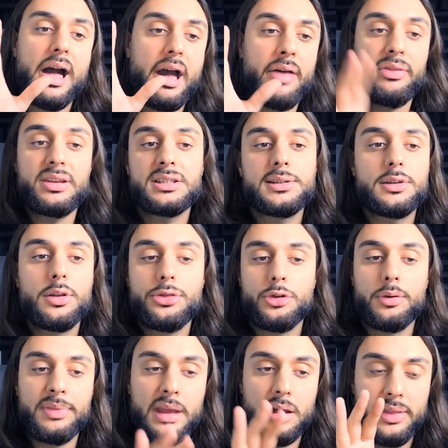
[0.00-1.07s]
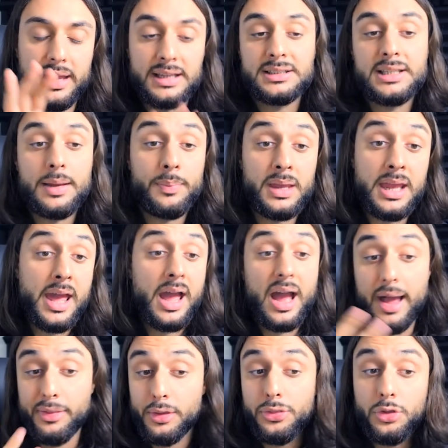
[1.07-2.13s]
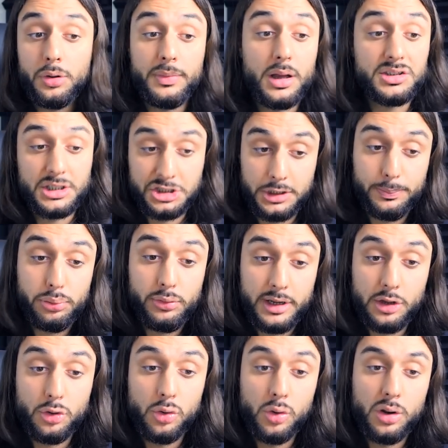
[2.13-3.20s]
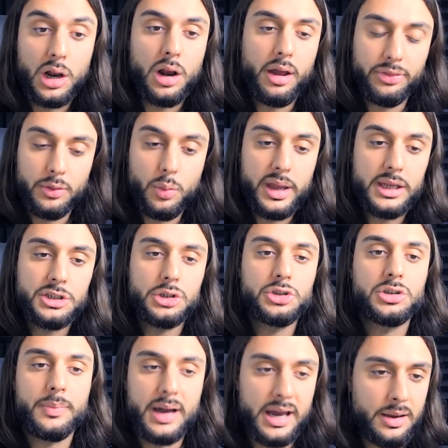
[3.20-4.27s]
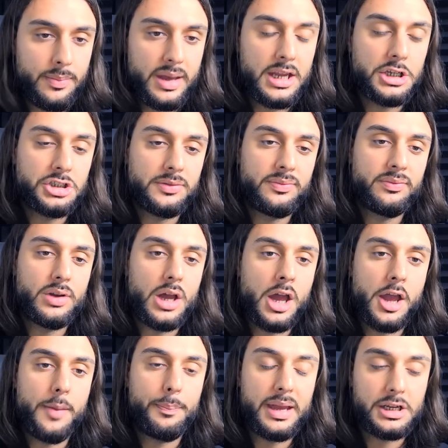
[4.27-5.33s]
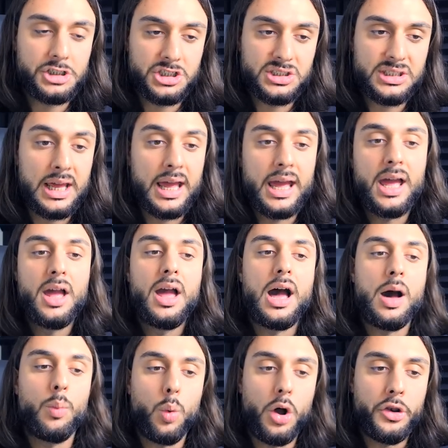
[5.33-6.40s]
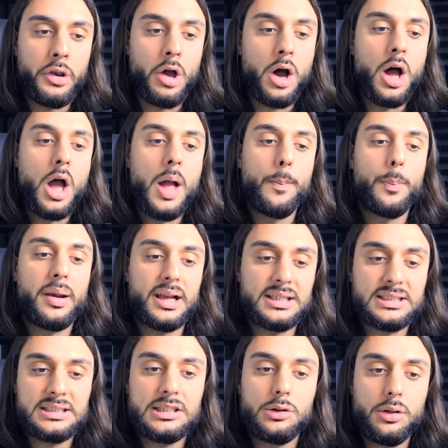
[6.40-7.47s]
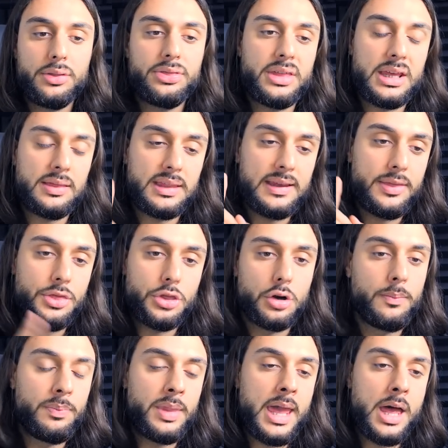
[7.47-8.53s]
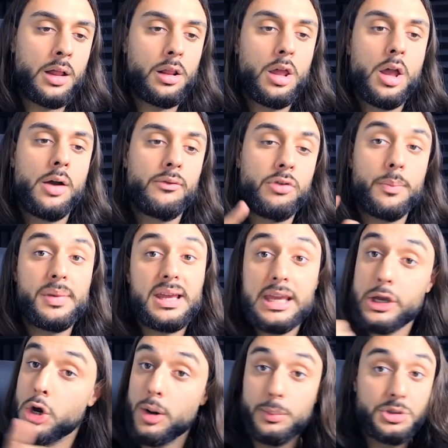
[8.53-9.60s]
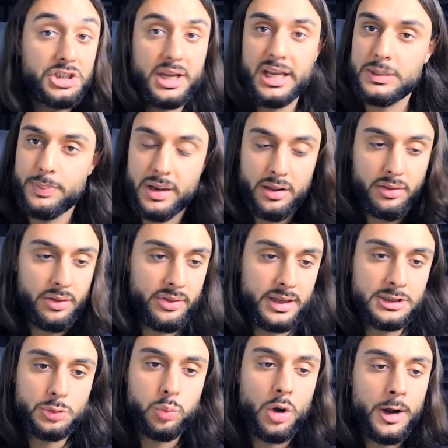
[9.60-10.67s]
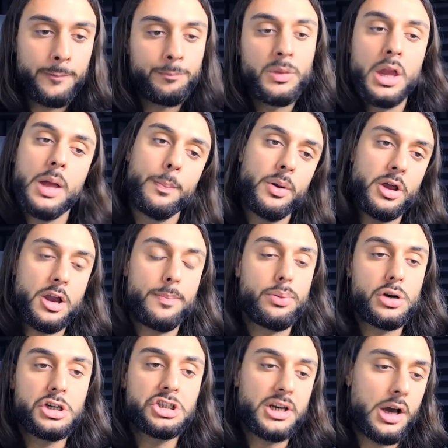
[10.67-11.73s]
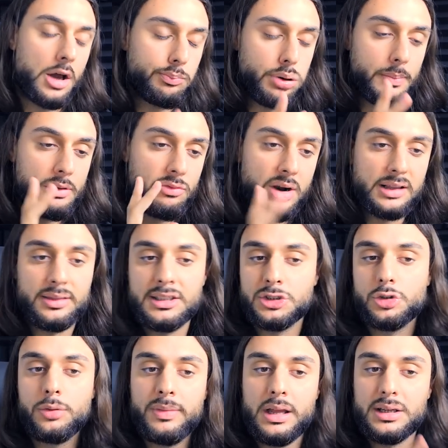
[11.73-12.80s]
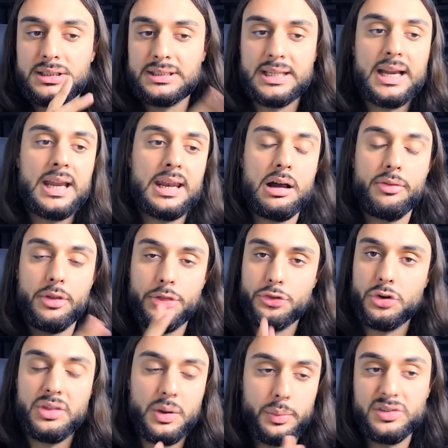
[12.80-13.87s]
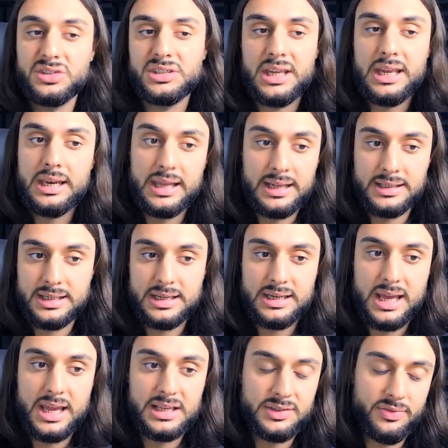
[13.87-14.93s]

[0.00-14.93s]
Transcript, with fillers: and this is the thumbnail that he sent me and the thumbnail is actually pretty cool. I like the way he's used some animation uh, pictures there and whatnot but I still think the thumbnail from EcomJ is better than this one but I appreciate it. I'd probably rank this thumbnail second out of the three that we've seen in today's